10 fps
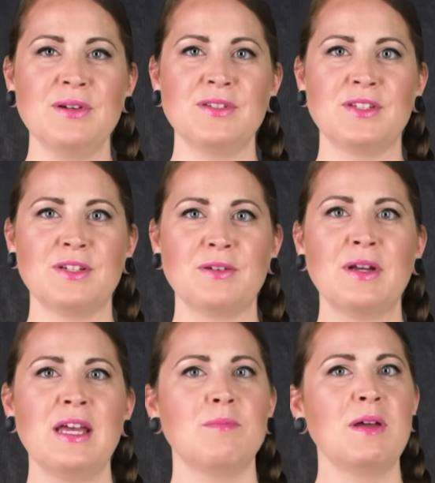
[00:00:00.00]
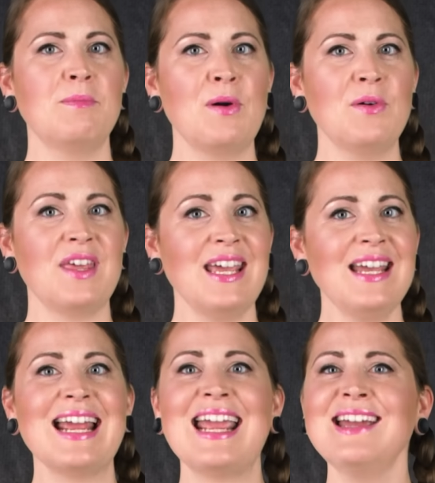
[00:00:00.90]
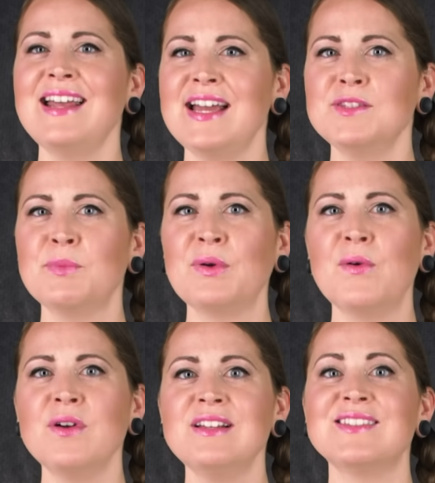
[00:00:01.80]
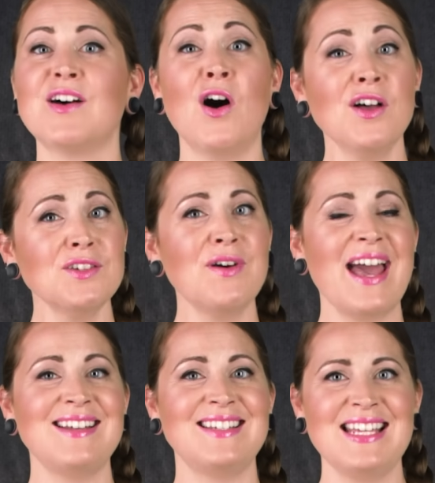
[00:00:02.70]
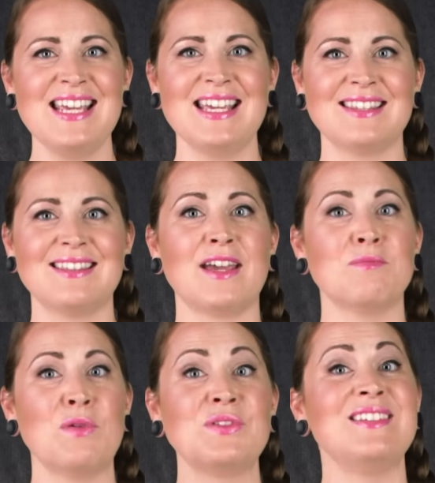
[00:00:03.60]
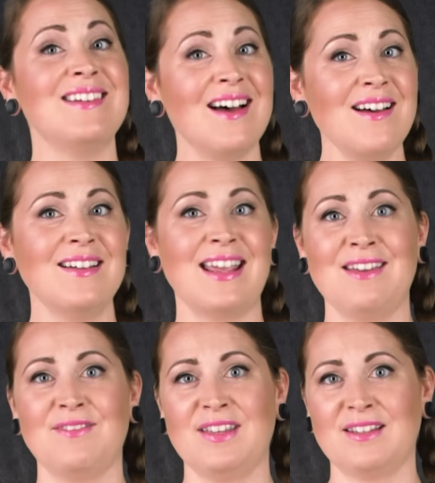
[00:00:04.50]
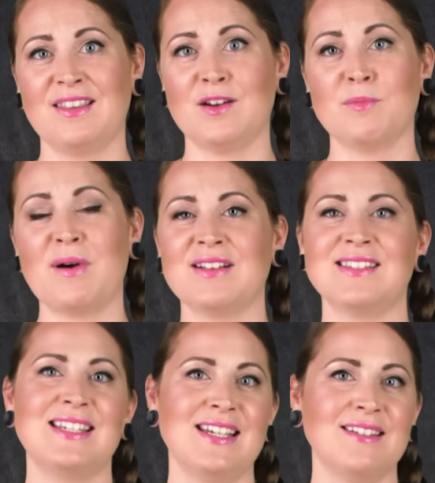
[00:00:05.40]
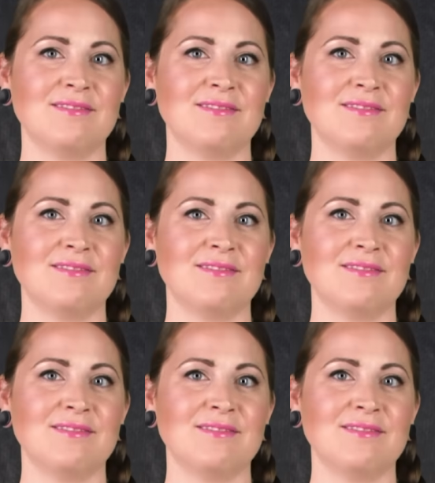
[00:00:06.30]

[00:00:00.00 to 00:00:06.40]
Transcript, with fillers: Birds do, but both it and Hesperornis also had teeth, like most non-avian theropods did.